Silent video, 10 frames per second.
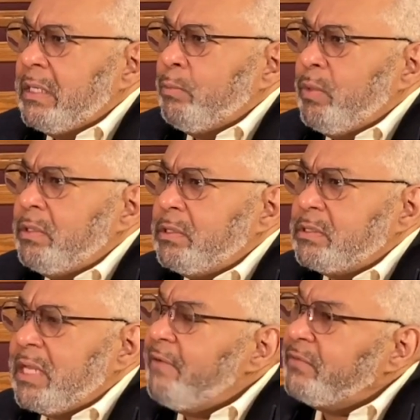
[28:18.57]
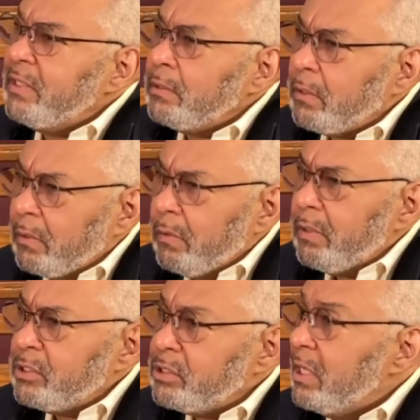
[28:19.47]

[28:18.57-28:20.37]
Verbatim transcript: and we just have to encourage they,